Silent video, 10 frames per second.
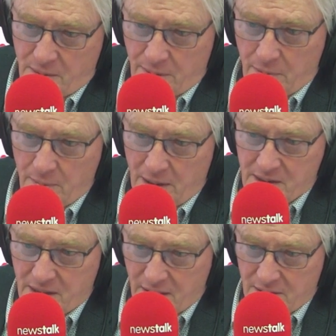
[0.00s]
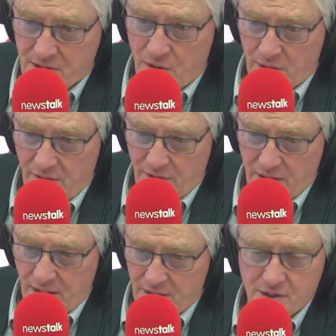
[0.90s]
some people might see it as don't give
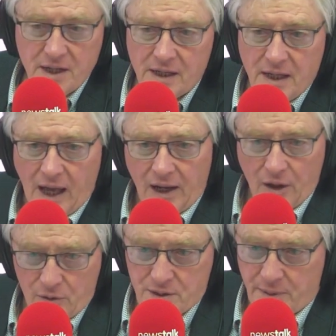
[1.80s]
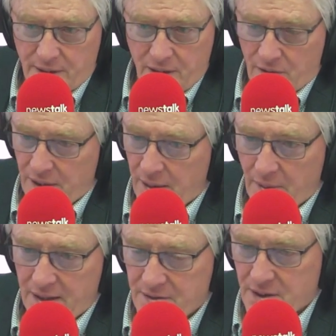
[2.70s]
your kids loads of money, or they
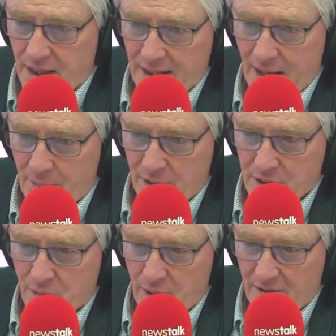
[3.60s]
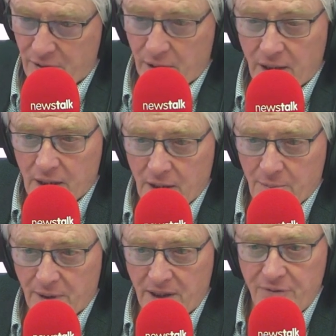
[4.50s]
might gamble it or whatever.
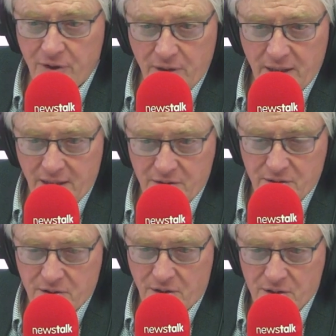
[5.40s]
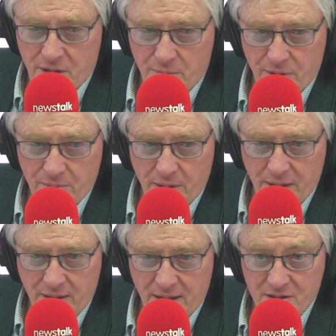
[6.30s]
But if your kid turns up with
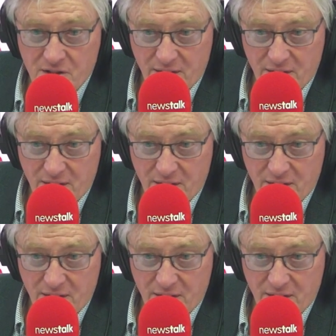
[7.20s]
money that is